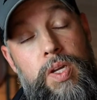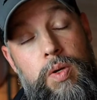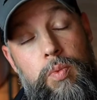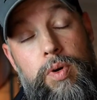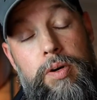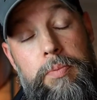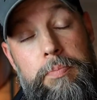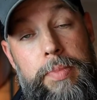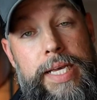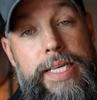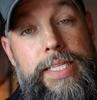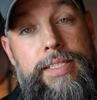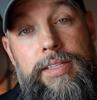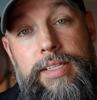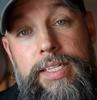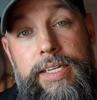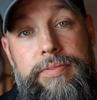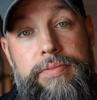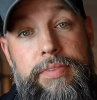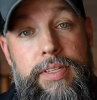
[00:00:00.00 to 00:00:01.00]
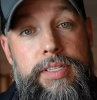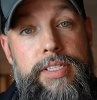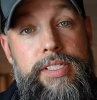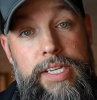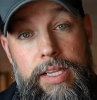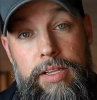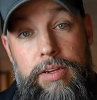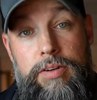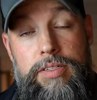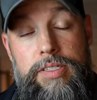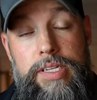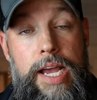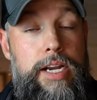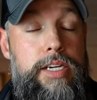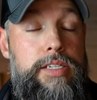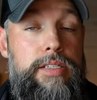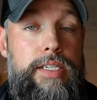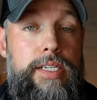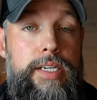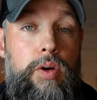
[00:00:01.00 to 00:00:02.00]
well, basically if the seller's
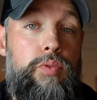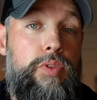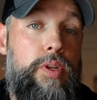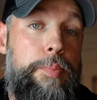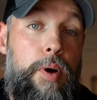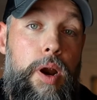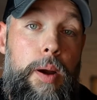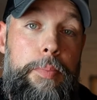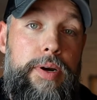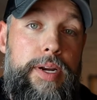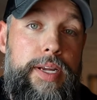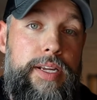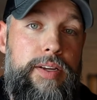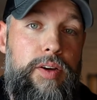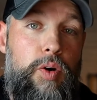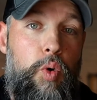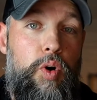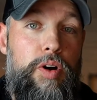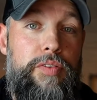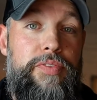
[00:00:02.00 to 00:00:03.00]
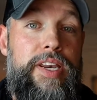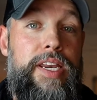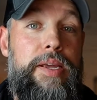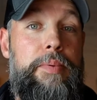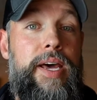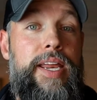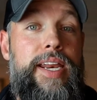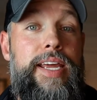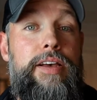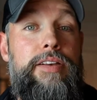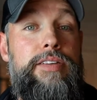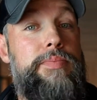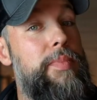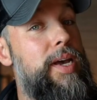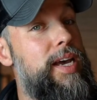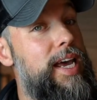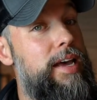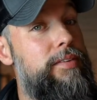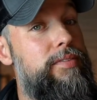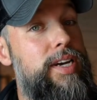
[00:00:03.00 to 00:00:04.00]
actually on the property or if anybody else
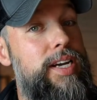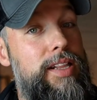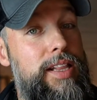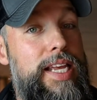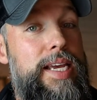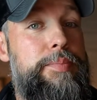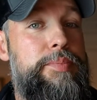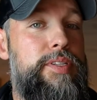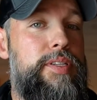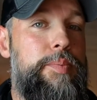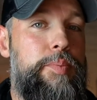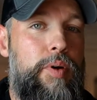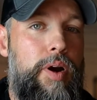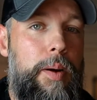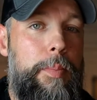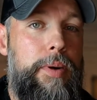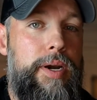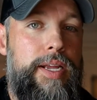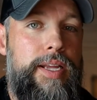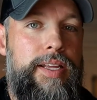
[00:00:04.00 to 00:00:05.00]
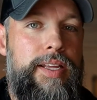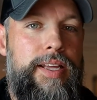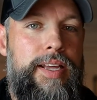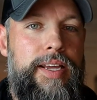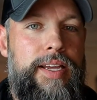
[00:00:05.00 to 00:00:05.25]
might have a claim to the property.